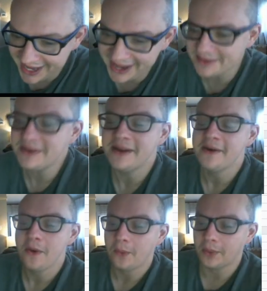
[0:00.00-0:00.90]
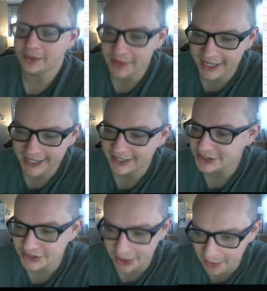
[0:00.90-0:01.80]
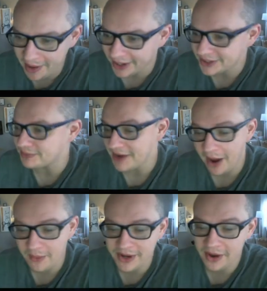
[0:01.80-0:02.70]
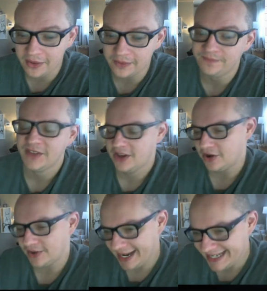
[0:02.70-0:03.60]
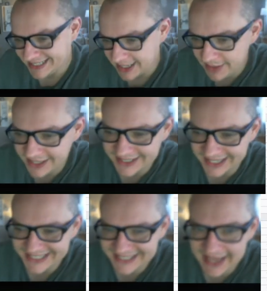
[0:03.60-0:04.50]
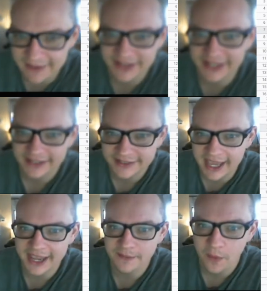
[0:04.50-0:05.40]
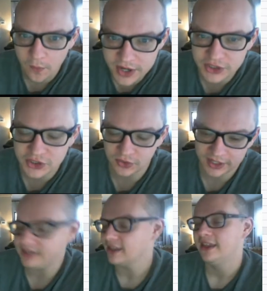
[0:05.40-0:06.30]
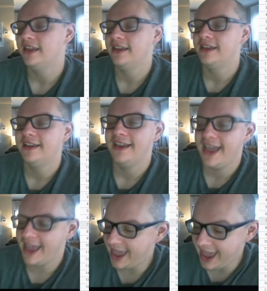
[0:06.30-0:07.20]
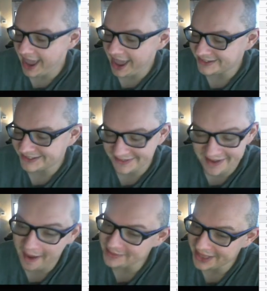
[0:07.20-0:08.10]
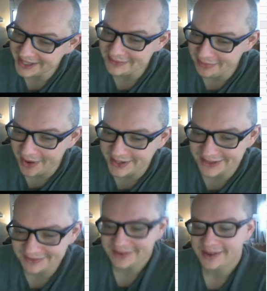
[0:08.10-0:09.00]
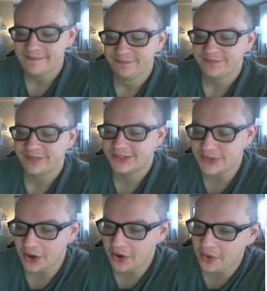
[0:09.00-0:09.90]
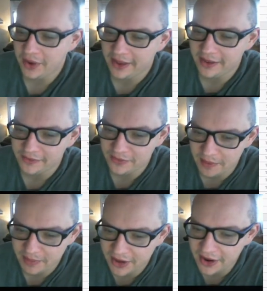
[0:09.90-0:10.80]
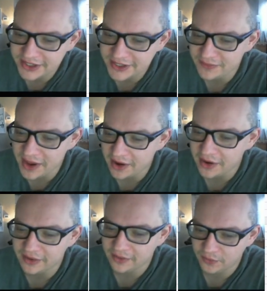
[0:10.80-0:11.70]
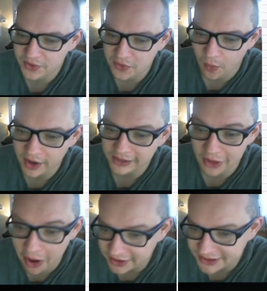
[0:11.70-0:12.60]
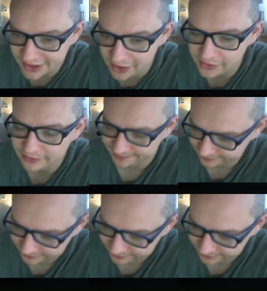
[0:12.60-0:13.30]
game would mean so much. But now we know Hernandez Hitman is on a 7-game win streak. And, I mean, that's impressive. So, because of their week 1 loss, though,